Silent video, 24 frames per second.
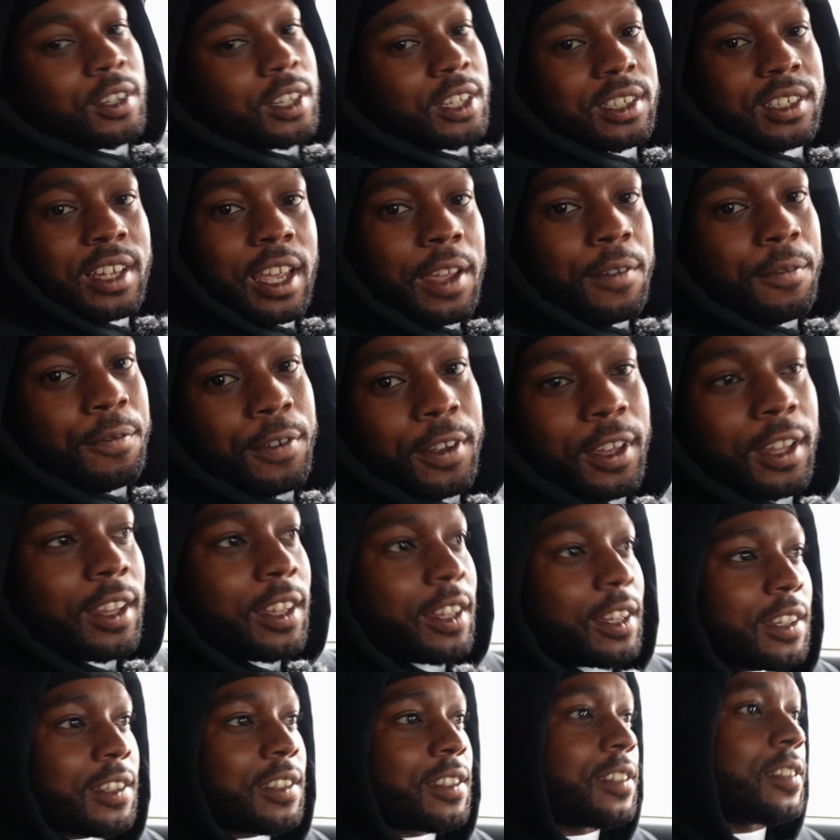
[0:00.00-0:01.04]
this ain't Philly.
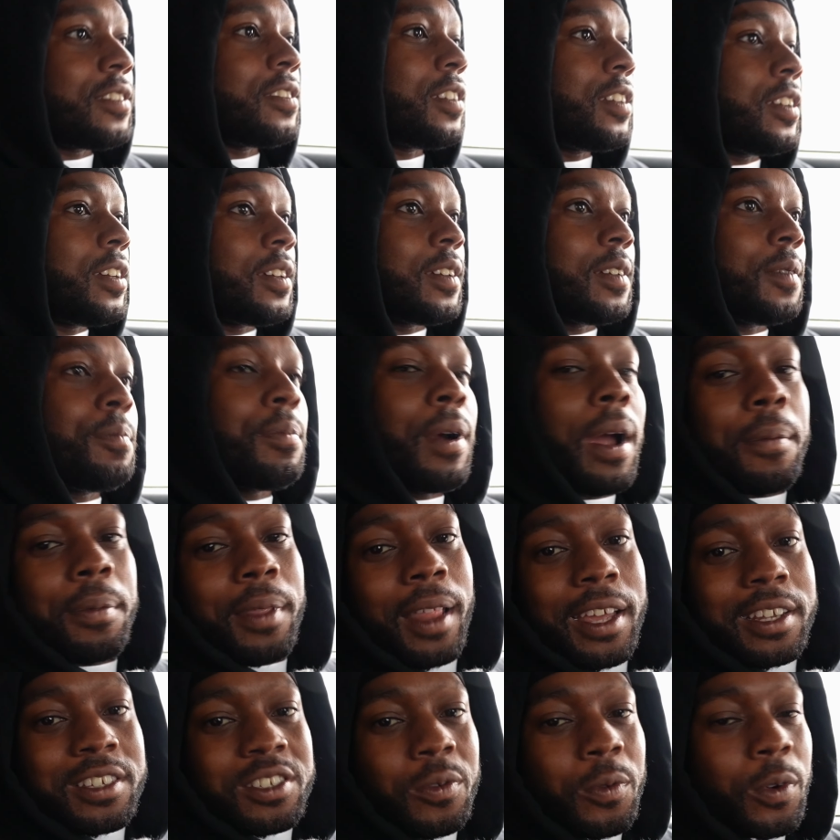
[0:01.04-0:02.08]
This is uh, probably
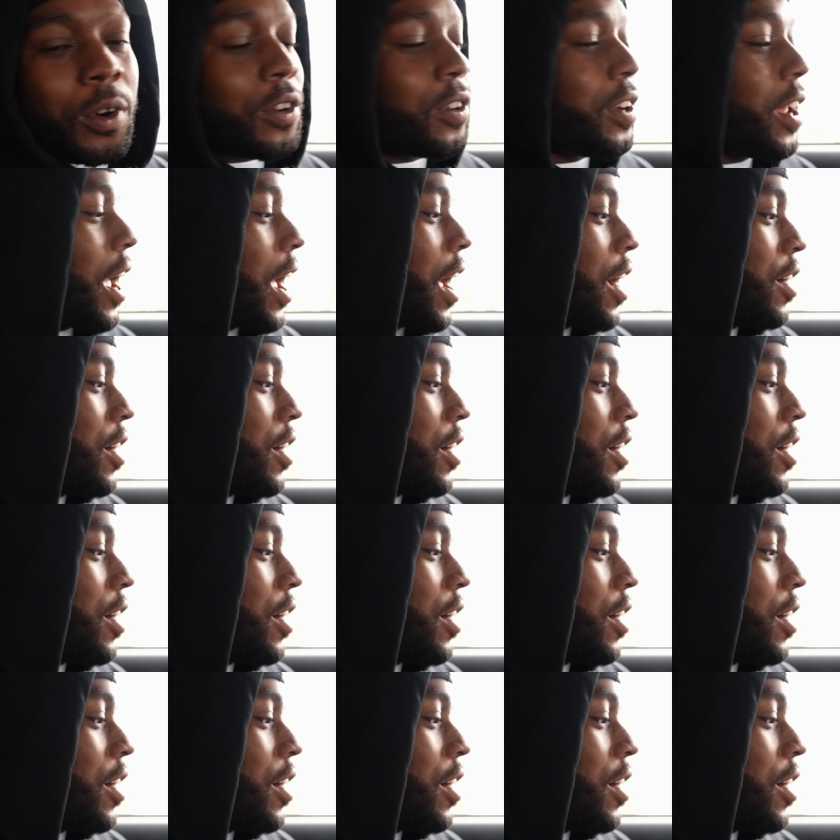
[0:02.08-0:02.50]
like somewhere on the